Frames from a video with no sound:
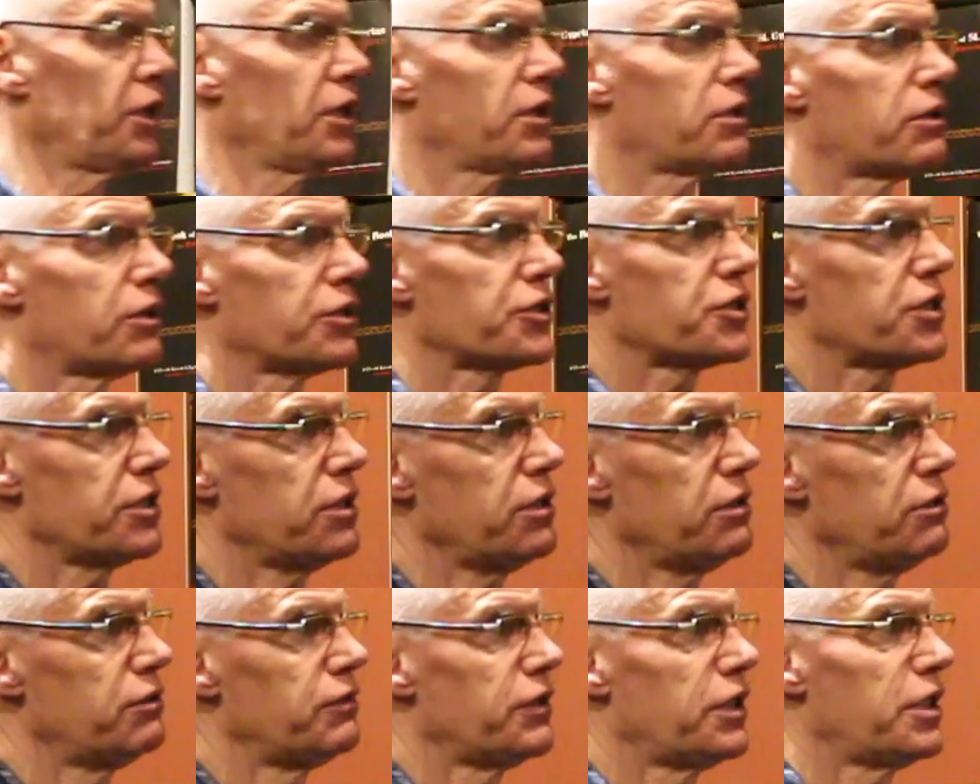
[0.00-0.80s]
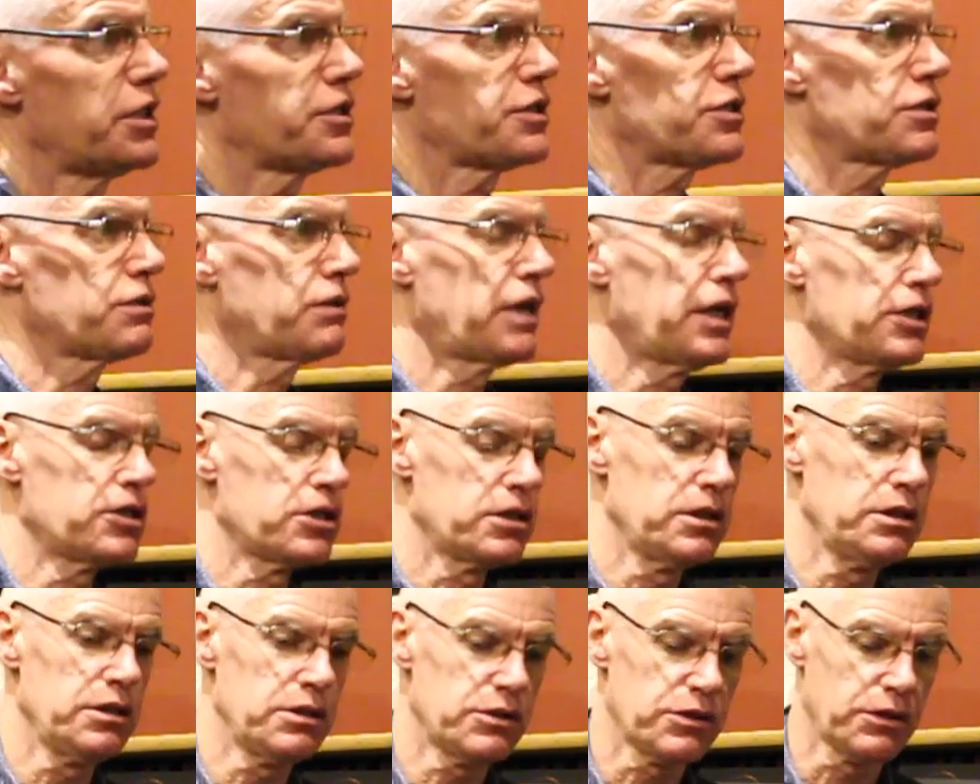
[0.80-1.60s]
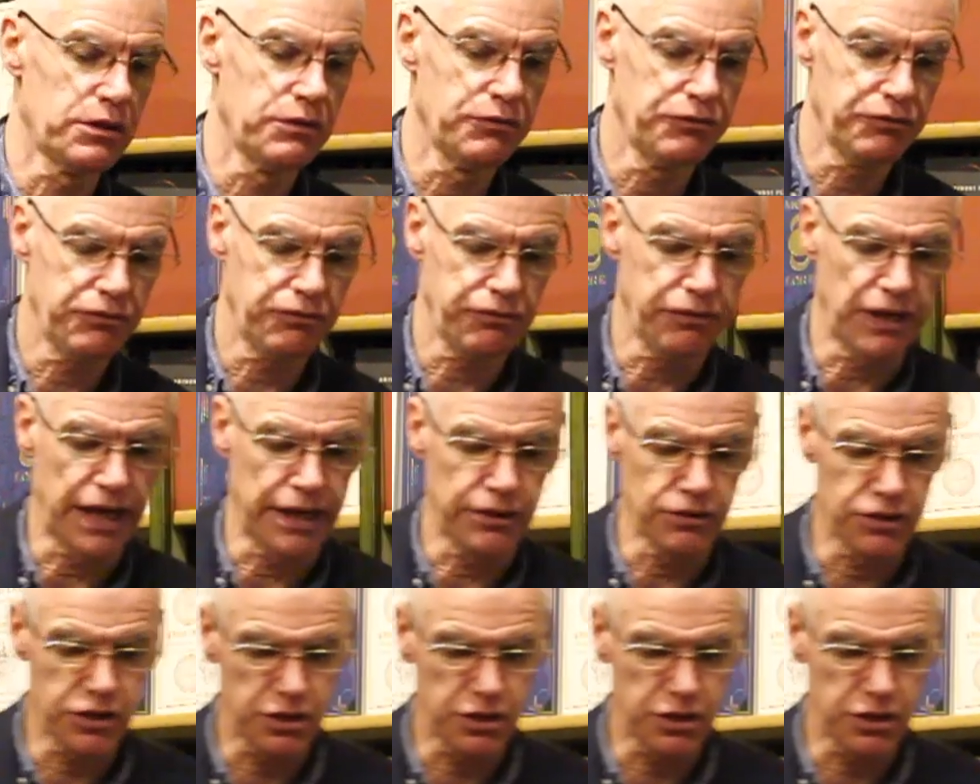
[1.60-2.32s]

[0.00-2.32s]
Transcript: across the universe to actually sort of flatten